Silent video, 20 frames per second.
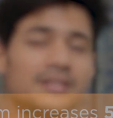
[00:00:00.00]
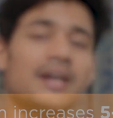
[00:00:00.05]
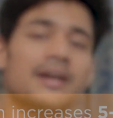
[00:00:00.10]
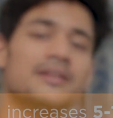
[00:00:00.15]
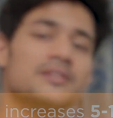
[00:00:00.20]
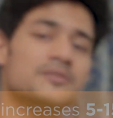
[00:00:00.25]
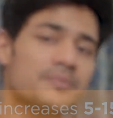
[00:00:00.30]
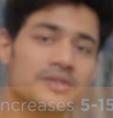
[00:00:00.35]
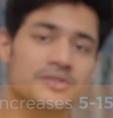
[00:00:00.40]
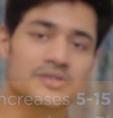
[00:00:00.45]
heat
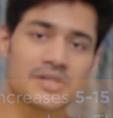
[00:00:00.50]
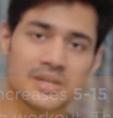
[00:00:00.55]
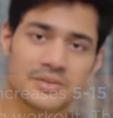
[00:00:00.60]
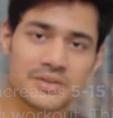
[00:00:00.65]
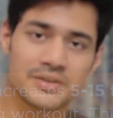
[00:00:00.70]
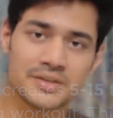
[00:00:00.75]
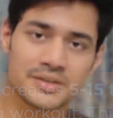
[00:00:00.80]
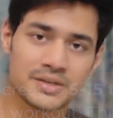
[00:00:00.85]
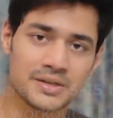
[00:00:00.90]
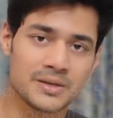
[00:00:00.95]
that is being
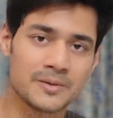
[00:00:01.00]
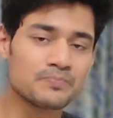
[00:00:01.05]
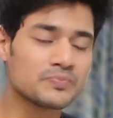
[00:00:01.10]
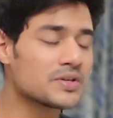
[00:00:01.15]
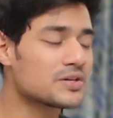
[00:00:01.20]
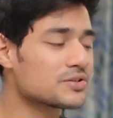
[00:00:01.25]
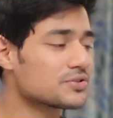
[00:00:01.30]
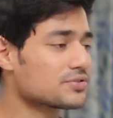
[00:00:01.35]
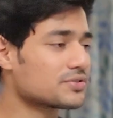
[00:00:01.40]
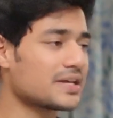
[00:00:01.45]
generated
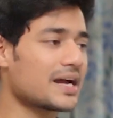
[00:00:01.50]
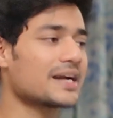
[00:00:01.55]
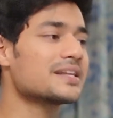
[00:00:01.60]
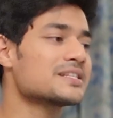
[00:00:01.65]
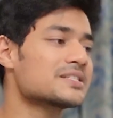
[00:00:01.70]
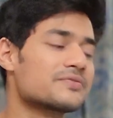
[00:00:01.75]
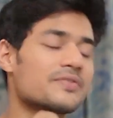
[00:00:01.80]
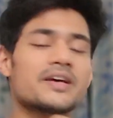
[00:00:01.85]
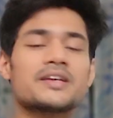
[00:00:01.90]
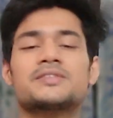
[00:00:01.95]
so
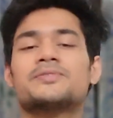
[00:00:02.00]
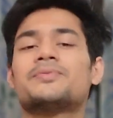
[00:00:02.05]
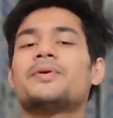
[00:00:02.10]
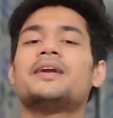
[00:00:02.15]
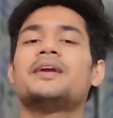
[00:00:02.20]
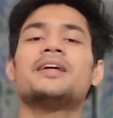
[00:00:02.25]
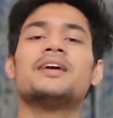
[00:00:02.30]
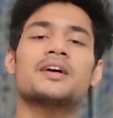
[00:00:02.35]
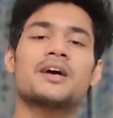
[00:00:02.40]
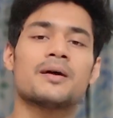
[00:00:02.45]
that is where
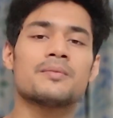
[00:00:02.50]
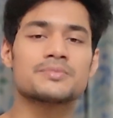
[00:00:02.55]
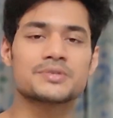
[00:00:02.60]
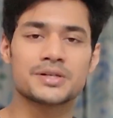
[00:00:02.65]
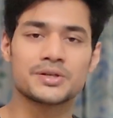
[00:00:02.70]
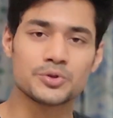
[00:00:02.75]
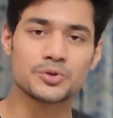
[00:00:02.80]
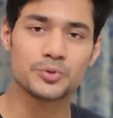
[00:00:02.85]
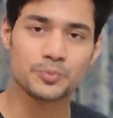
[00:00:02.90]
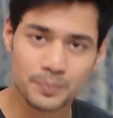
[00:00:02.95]
sweating
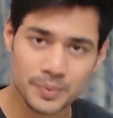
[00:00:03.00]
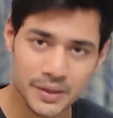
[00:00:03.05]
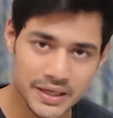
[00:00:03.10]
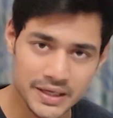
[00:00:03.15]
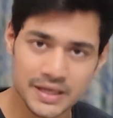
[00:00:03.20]
comes into